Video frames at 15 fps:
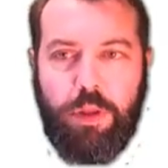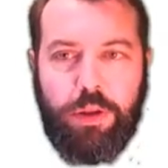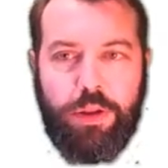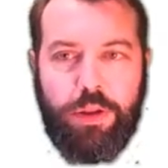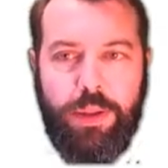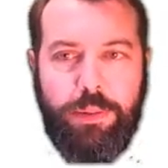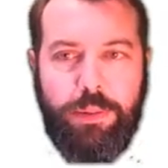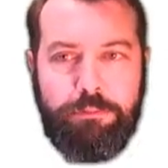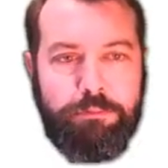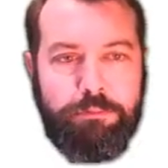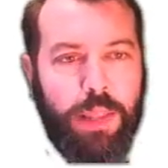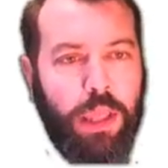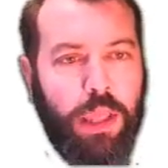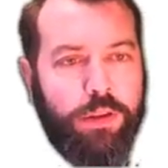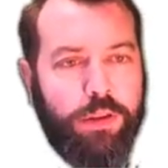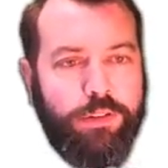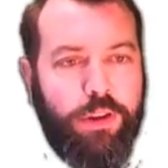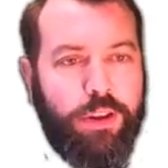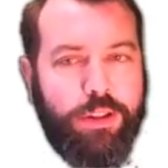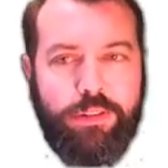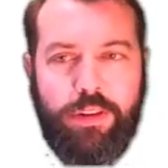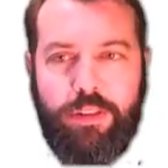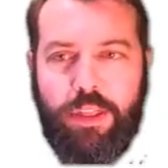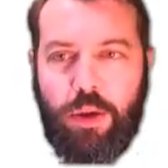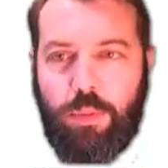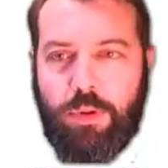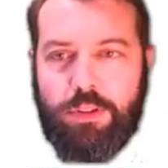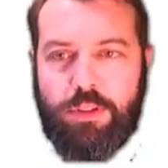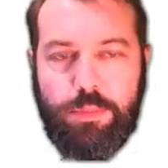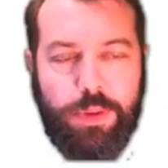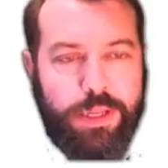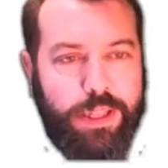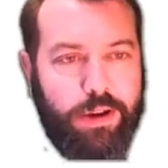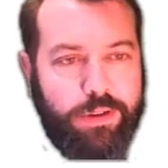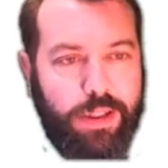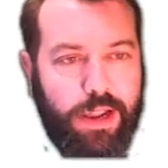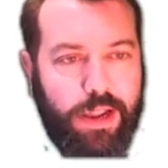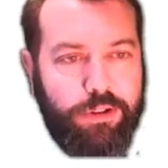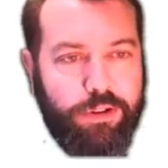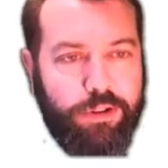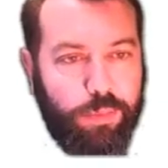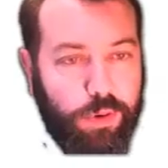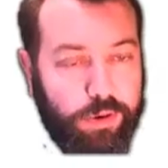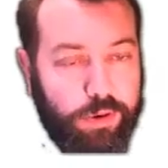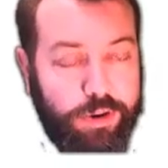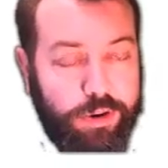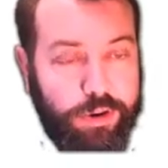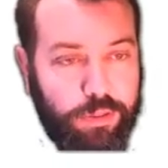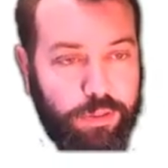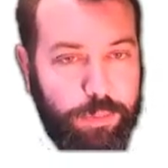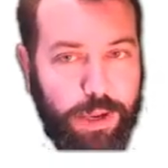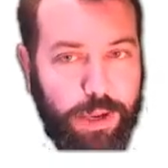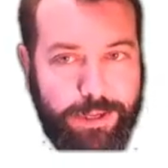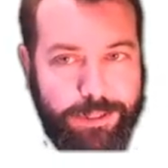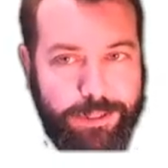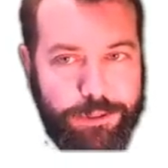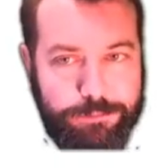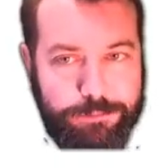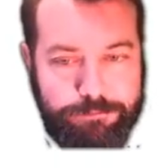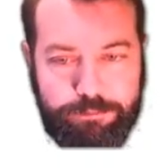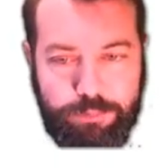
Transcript: Okay, so you can see there what's on my calculator is what I've written on the page.